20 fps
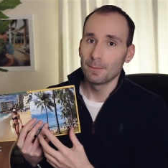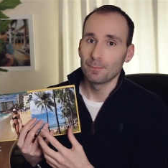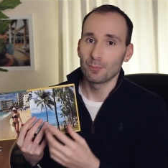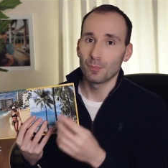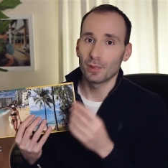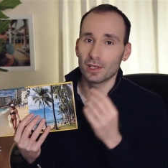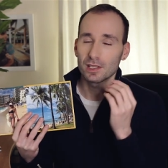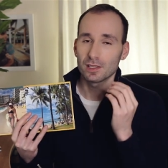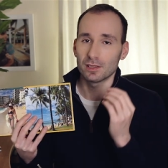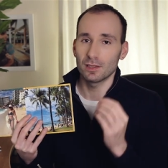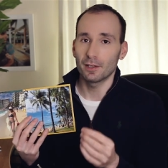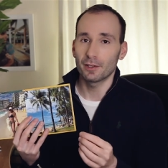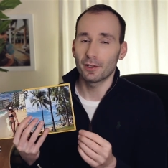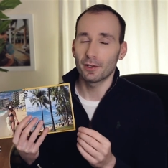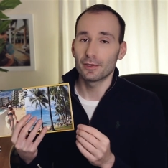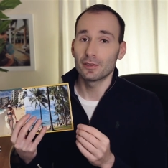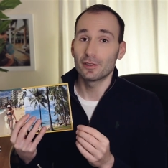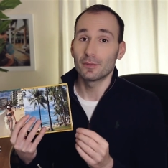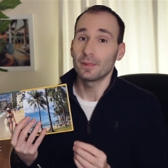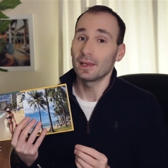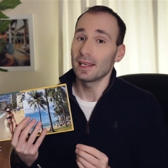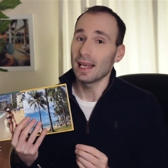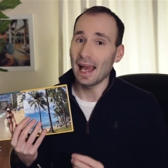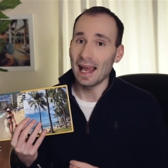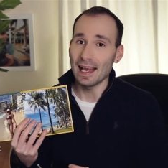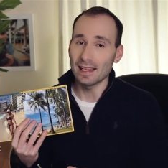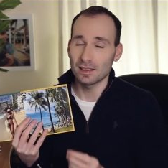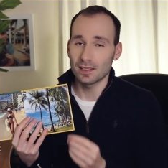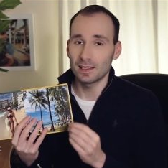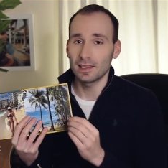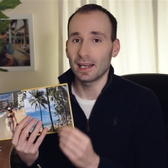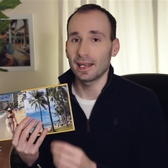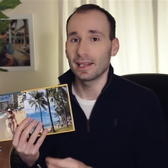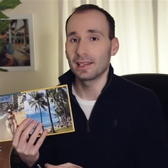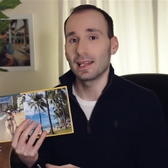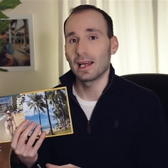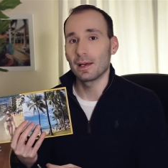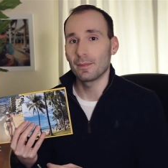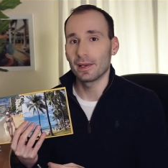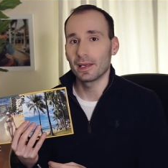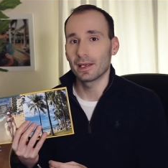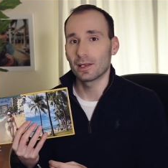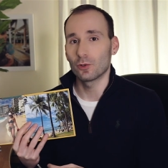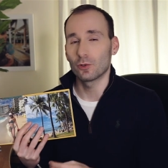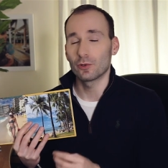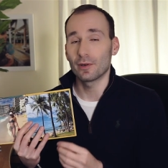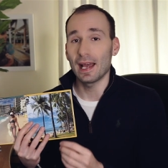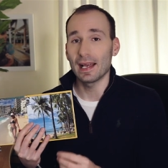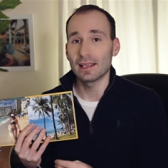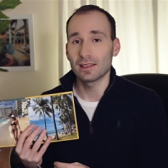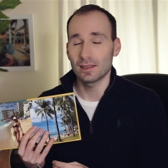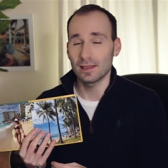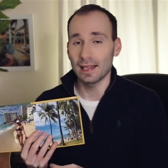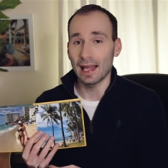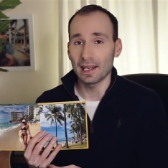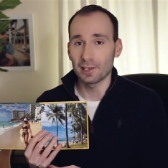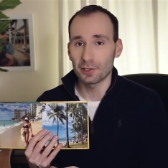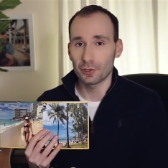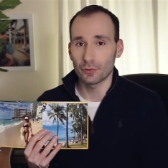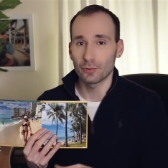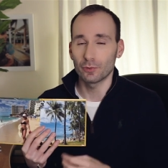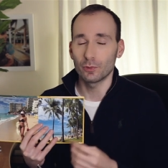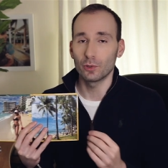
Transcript: but it's not going to be as dynamic or as natural